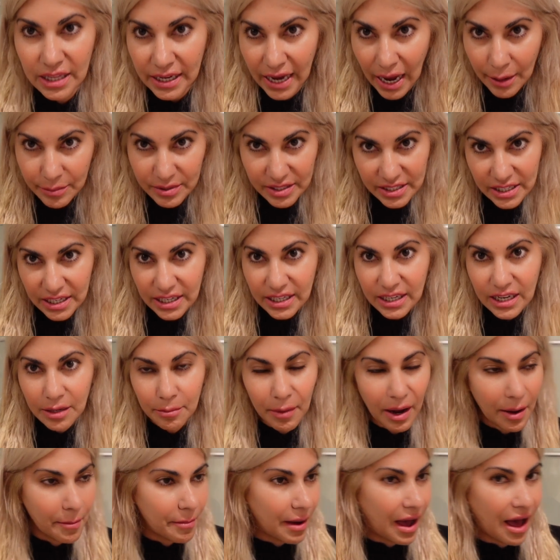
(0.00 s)
like I'm sitting in
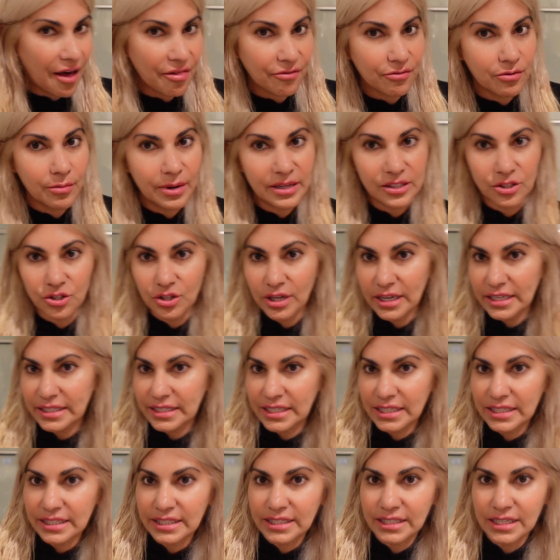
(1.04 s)
my bathroom as you guys
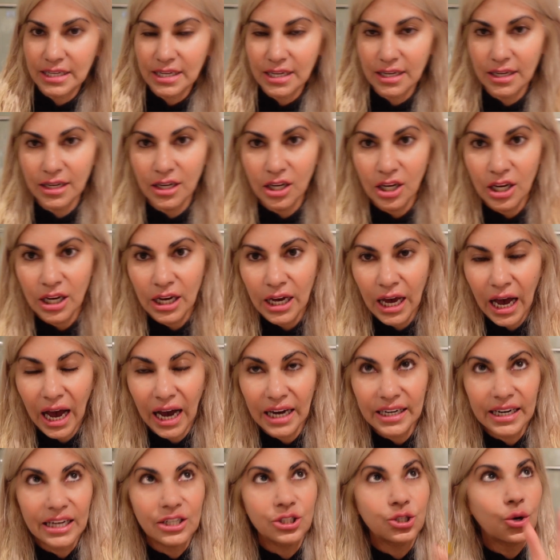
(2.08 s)
can see
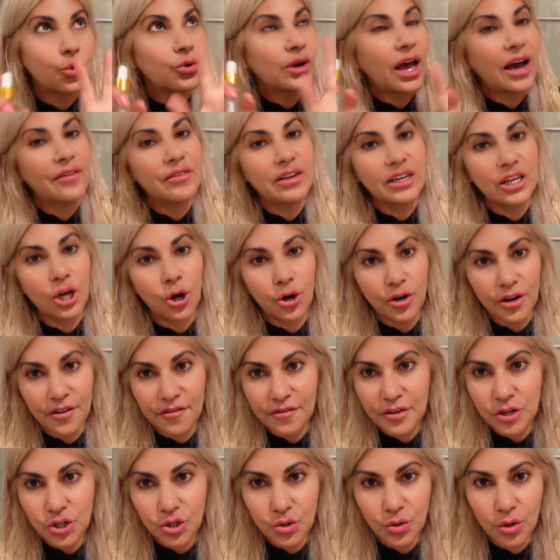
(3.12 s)
and I don't have any
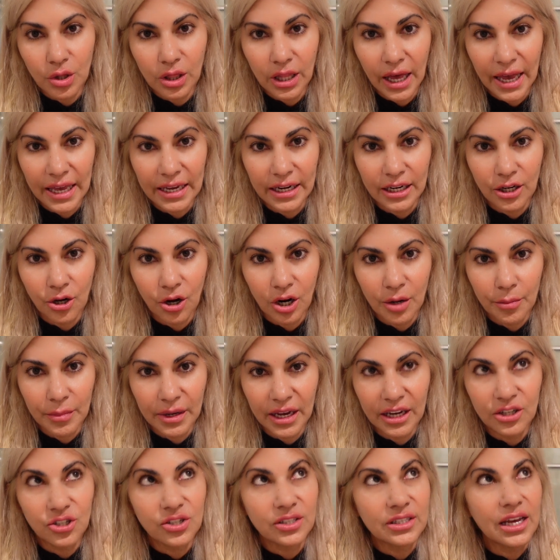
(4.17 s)
artificial lighting on me.
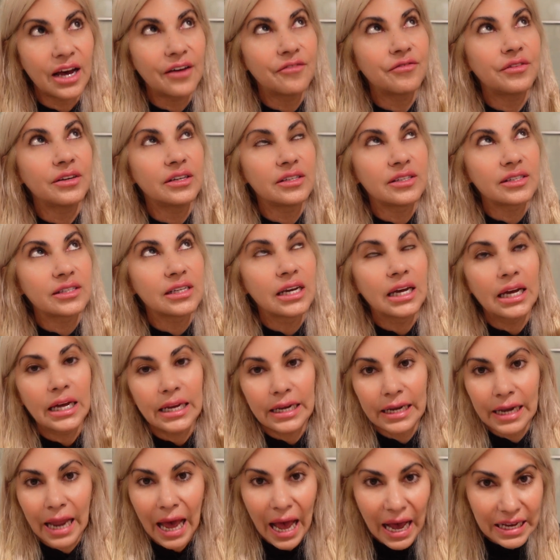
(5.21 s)
I just have this
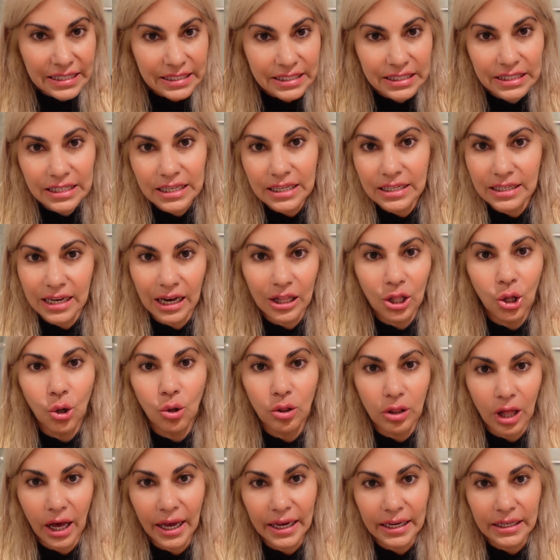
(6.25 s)
nasty yellow
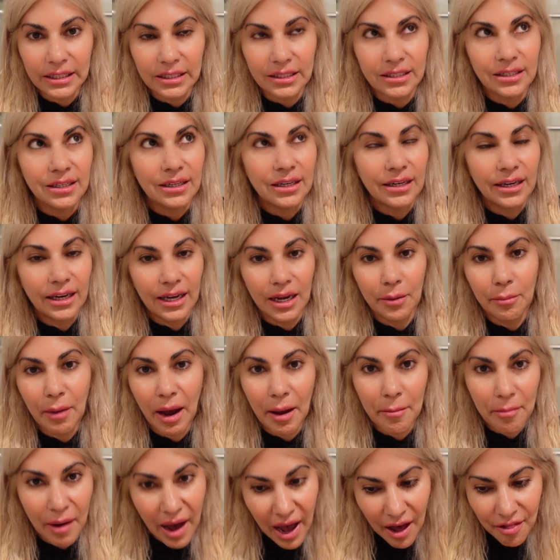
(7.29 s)
light in
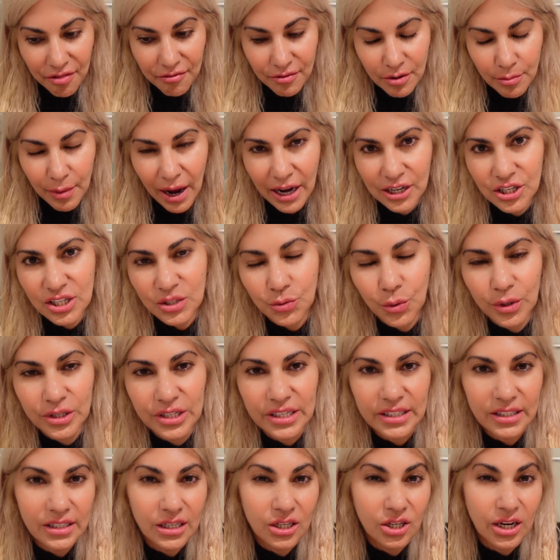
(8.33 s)
my bathroom. I just wanted to
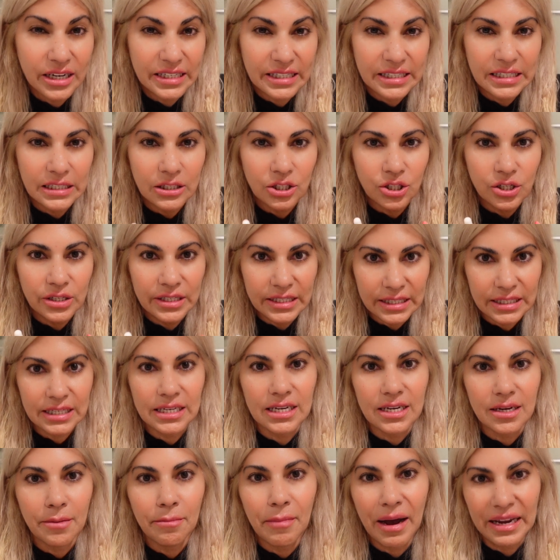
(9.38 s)
see you guys to
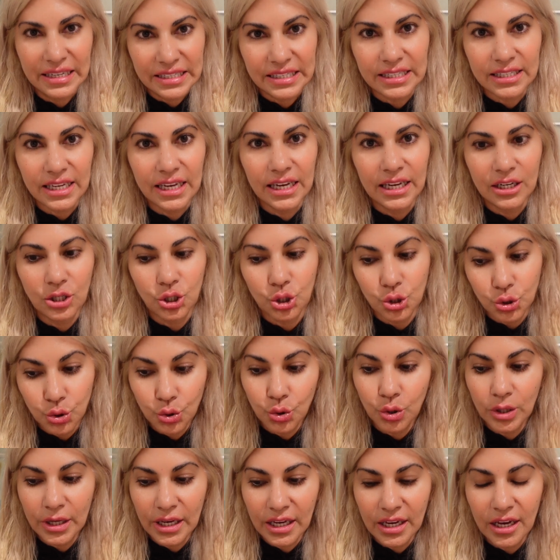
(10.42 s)
see my skin
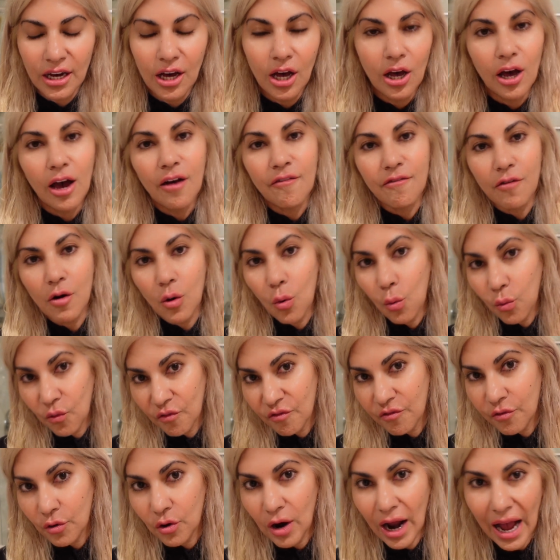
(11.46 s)
truly for,
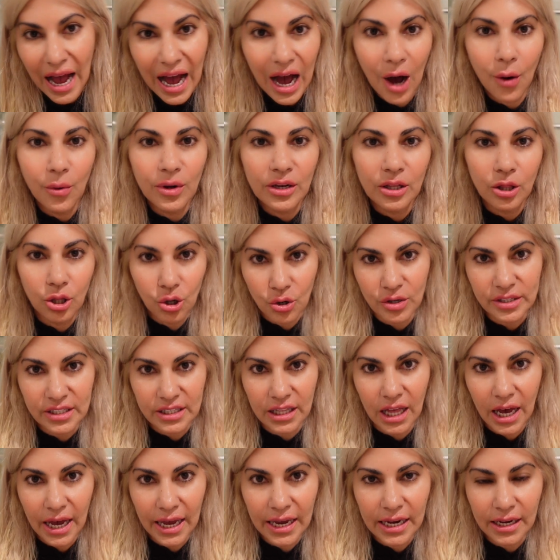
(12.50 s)
for how it looks
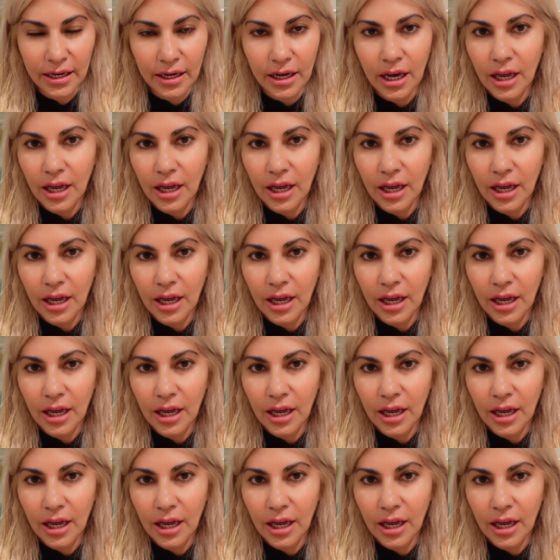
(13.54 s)
like,